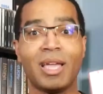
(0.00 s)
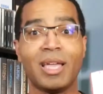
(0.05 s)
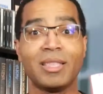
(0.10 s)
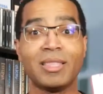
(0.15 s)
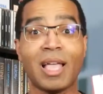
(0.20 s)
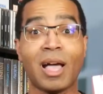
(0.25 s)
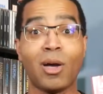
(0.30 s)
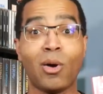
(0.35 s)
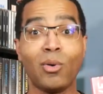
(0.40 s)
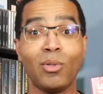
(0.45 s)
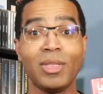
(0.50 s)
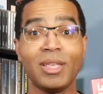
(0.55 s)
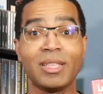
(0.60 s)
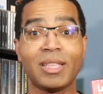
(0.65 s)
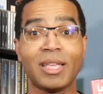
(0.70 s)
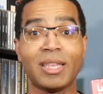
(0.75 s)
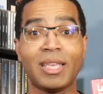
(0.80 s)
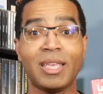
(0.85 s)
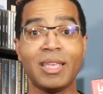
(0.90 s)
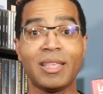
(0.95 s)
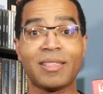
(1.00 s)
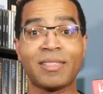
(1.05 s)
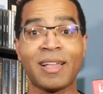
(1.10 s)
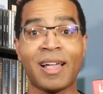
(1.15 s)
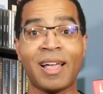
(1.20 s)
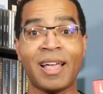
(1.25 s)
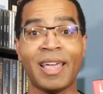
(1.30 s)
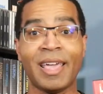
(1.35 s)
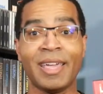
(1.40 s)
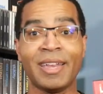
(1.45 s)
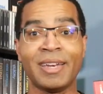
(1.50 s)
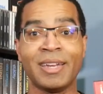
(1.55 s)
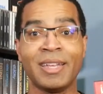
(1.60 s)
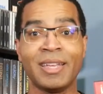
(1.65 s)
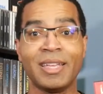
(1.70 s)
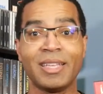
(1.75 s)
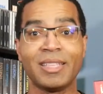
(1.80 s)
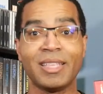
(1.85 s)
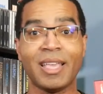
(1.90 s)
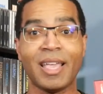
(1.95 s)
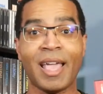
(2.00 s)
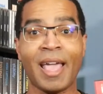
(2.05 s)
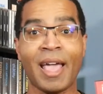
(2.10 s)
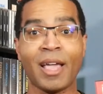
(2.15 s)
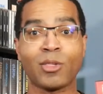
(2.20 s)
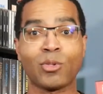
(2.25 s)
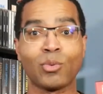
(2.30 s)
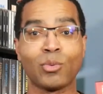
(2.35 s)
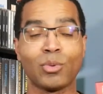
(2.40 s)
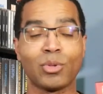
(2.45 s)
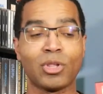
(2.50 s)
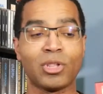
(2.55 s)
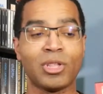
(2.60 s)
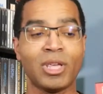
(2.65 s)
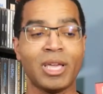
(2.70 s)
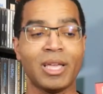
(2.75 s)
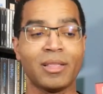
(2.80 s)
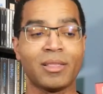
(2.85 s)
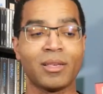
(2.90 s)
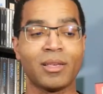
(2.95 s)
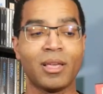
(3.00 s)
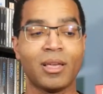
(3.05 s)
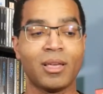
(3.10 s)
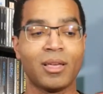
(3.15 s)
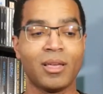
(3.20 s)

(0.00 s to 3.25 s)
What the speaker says: Not only did he sign the actual sheet